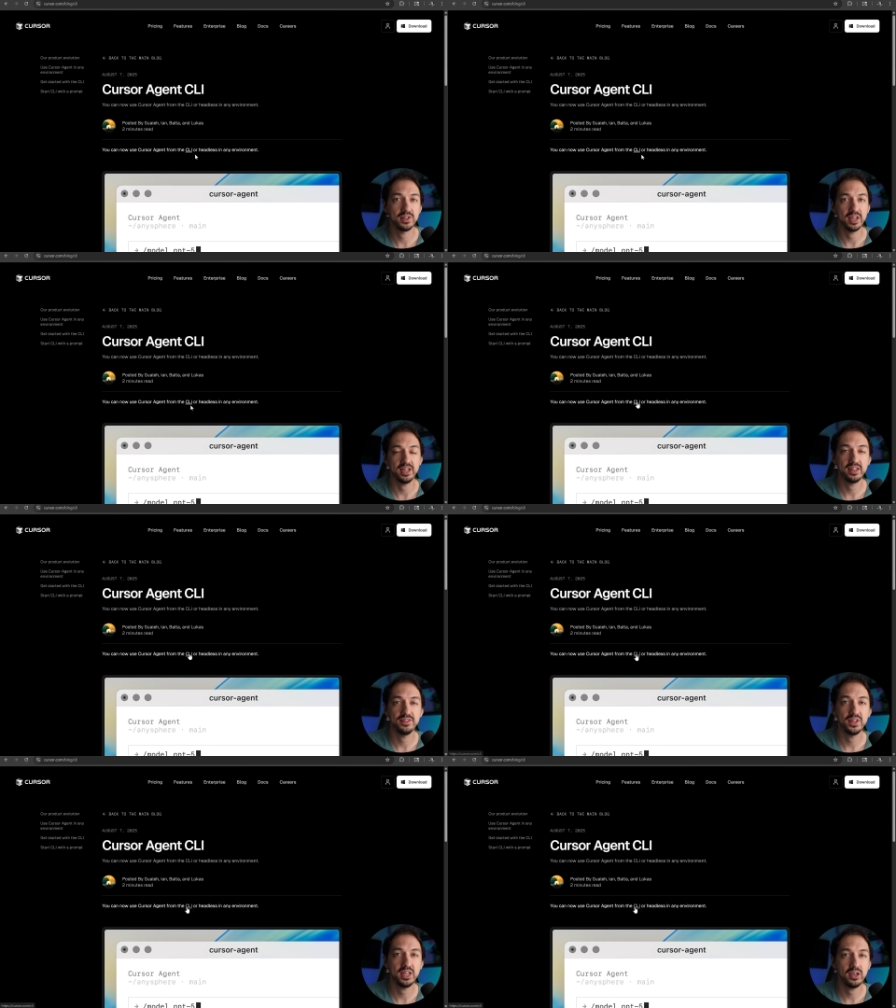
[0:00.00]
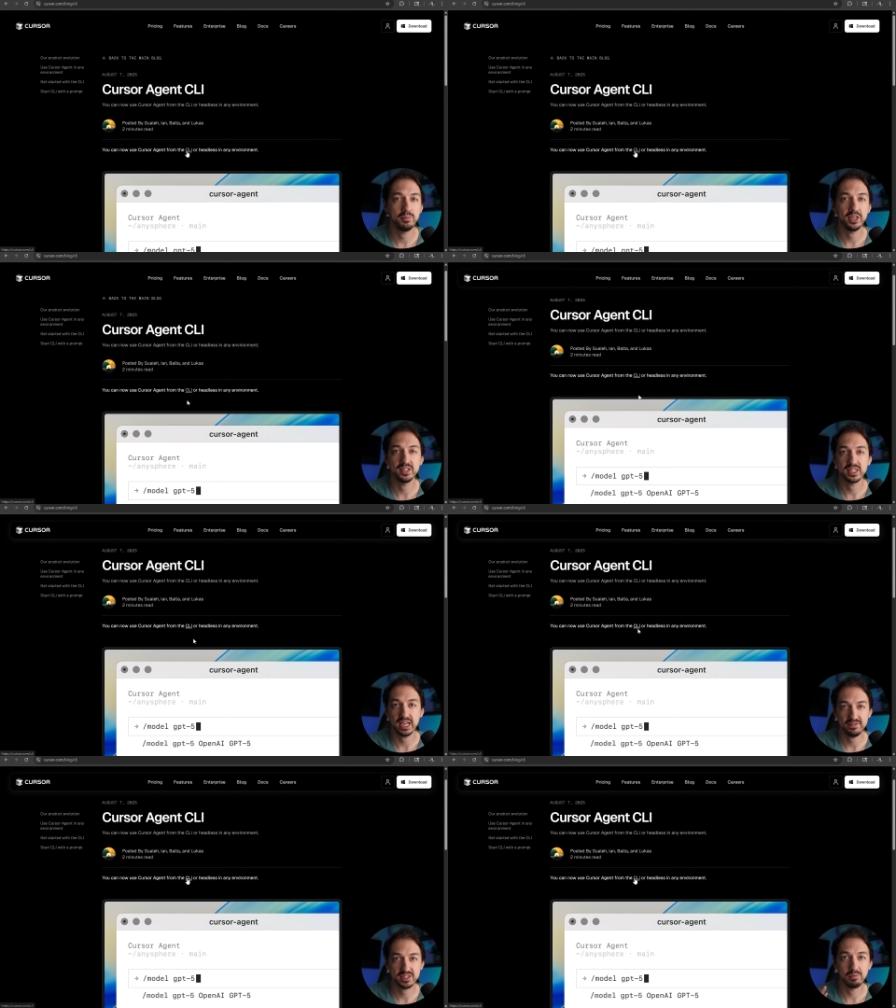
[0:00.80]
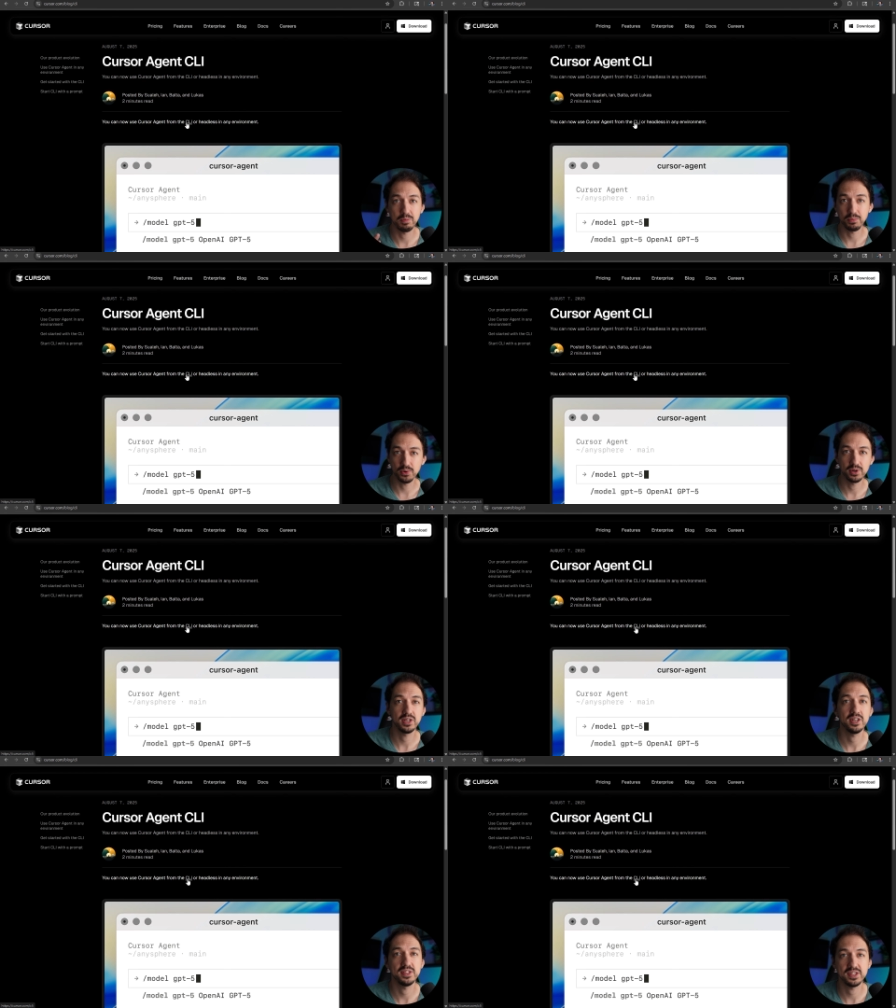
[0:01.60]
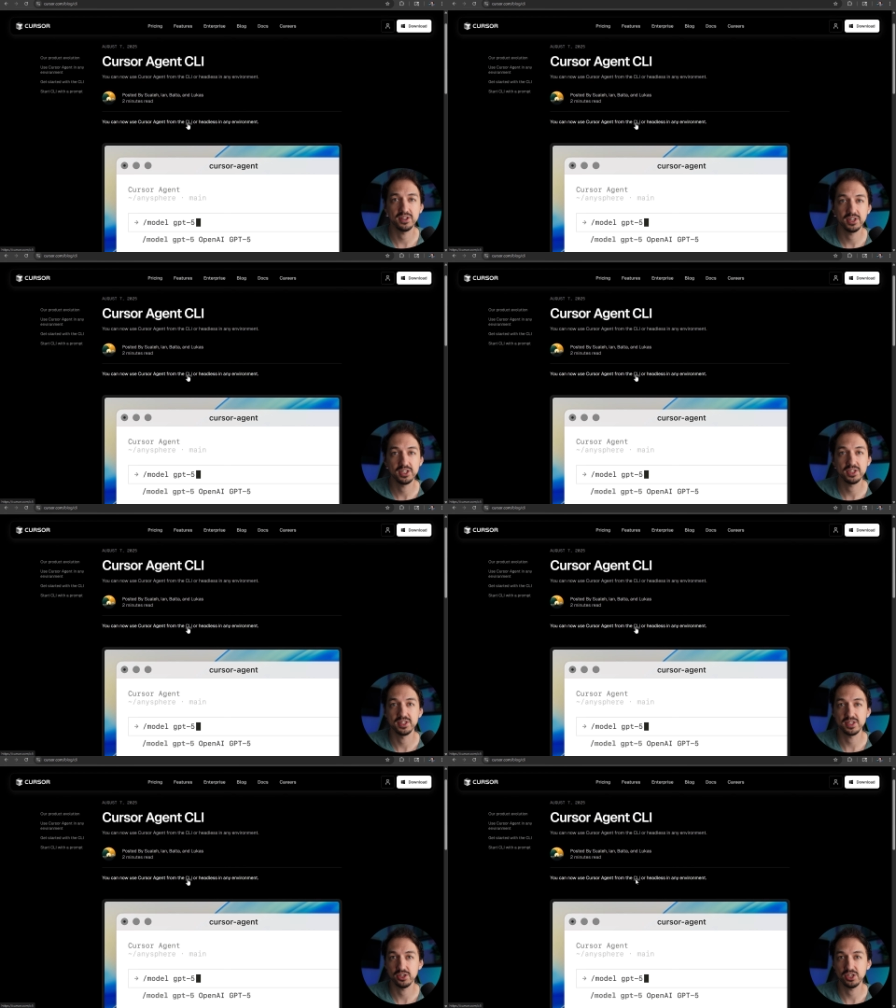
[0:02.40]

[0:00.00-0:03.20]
for the end of the video because I have some important considerations to